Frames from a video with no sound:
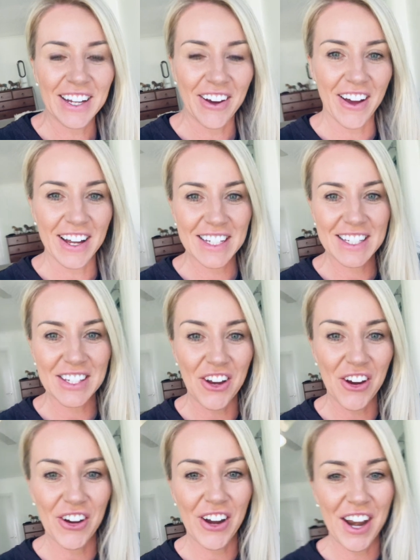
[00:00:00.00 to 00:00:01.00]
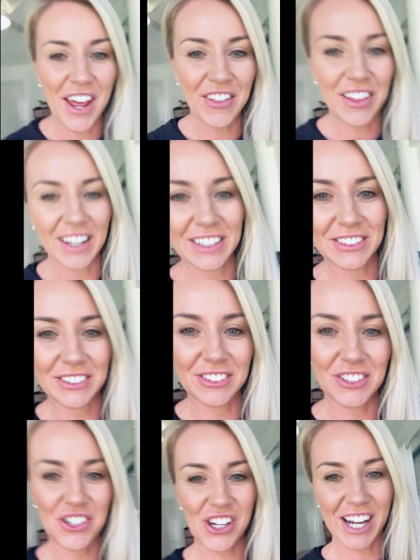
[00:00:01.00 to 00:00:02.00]
guys, so another
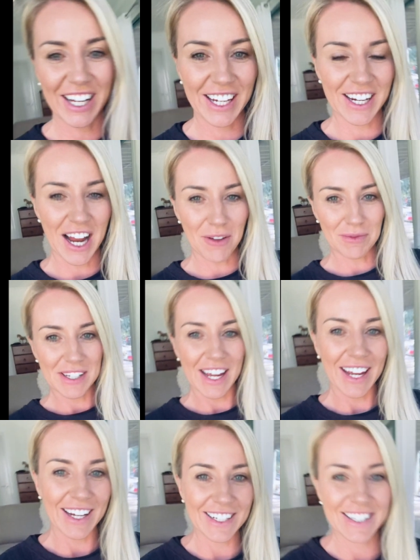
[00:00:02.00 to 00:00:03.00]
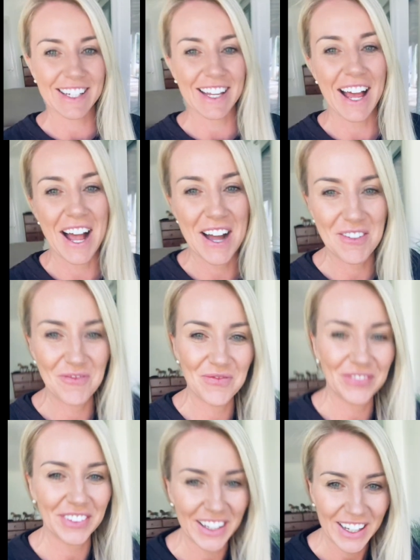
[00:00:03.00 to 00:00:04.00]
little check-in update.
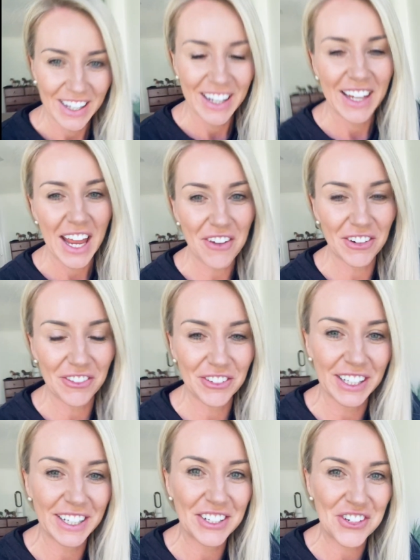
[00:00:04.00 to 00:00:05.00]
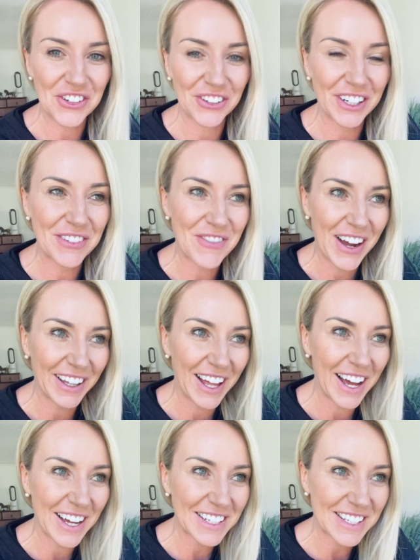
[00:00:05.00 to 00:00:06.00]
Everyone really enjoyed my
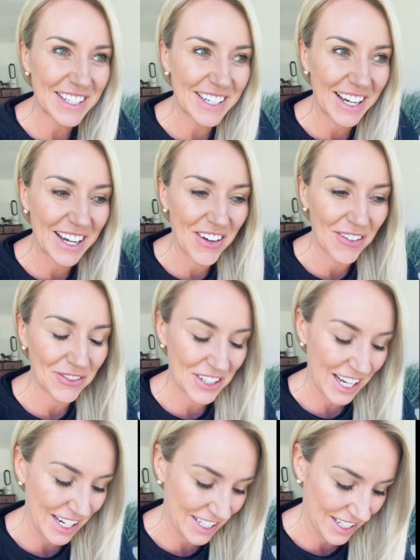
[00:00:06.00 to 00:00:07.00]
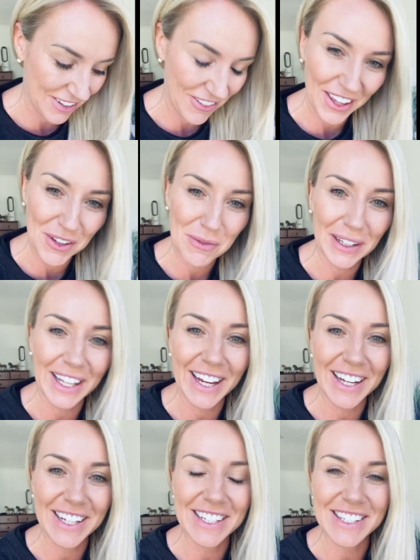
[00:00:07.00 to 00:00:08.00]
last update around the
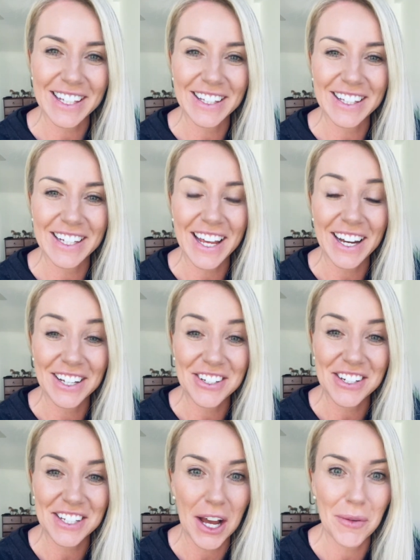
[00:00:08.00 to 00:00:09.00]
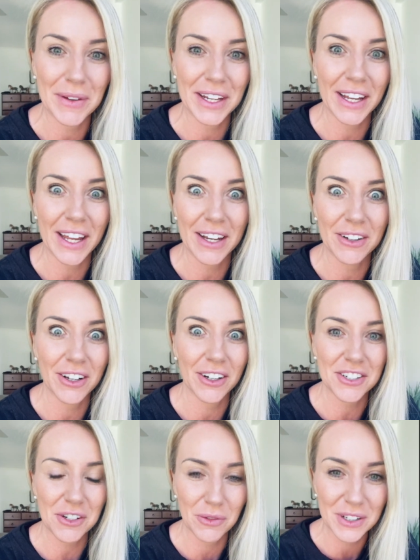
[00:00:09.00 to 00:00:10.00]
Palladians and the energies coming, and
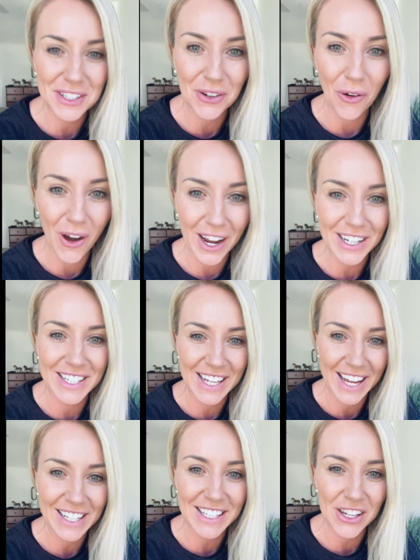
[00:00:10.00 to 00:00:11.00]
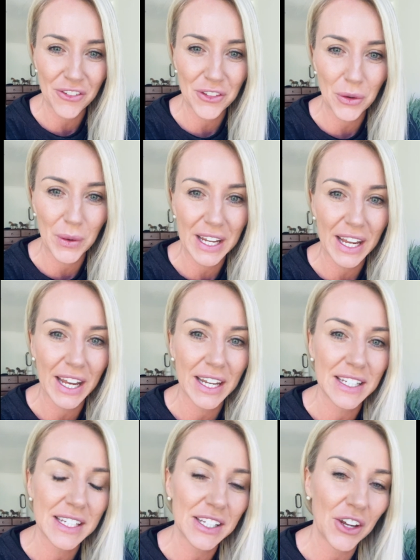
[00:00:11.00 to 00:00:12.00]
gosh, it was quite intense over the
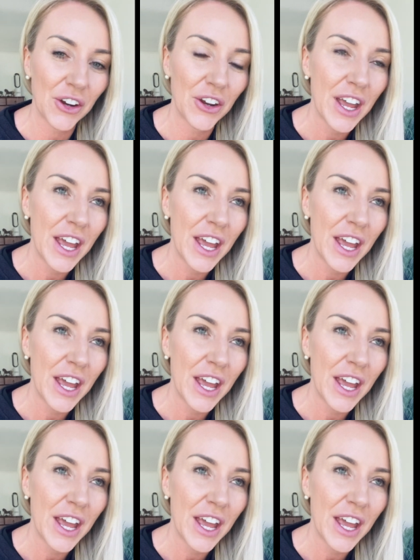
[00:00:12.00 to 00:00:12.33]
weekend. So